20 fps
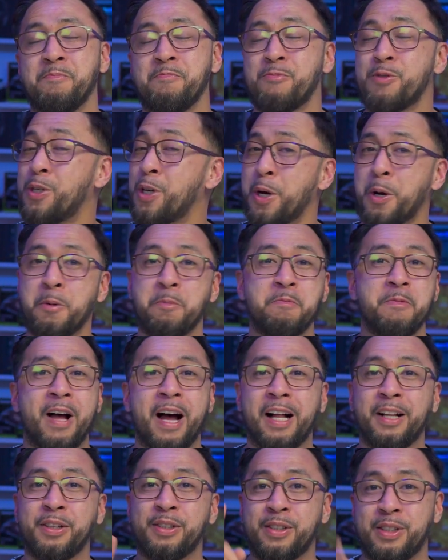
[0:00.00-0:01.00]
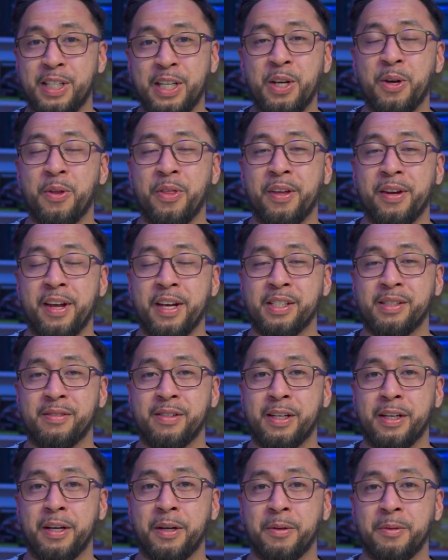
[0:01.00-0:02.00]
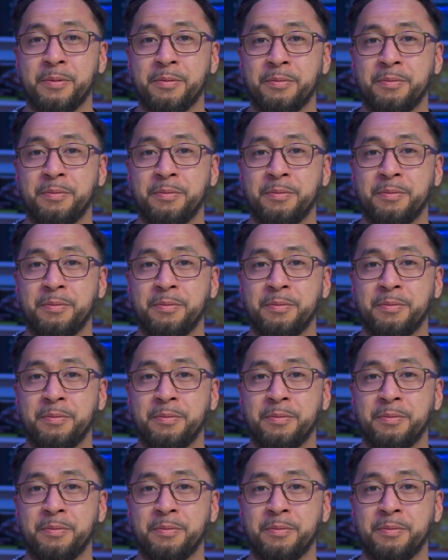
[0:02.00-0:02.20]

So I'll see you on the next video.